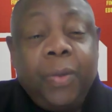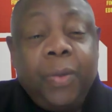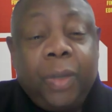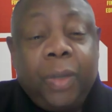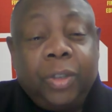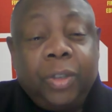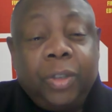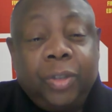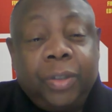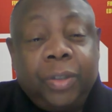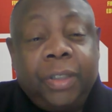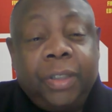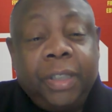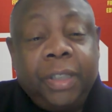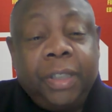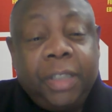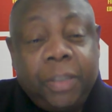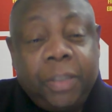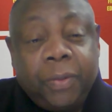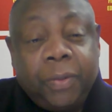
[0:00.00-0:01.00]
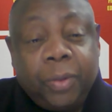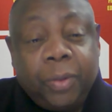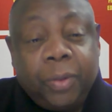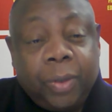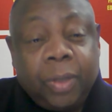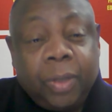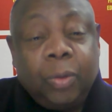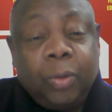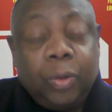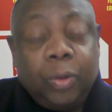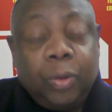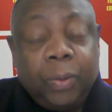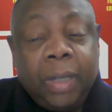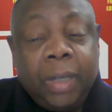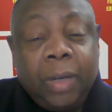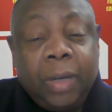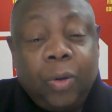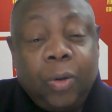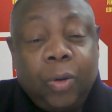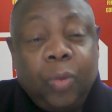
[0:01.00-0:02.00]
was not saying Chiefs were going
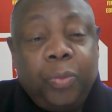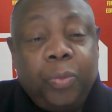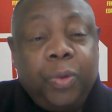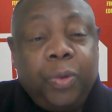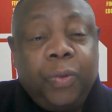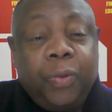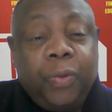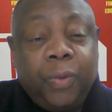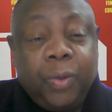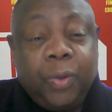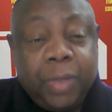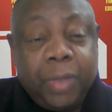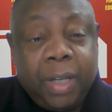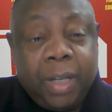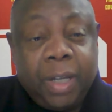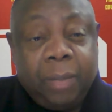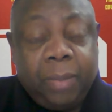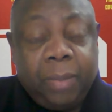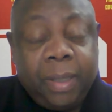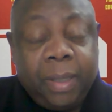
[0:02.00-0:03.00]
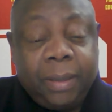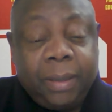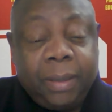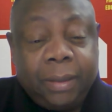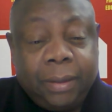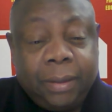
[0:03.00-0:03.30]
to compete with those young players.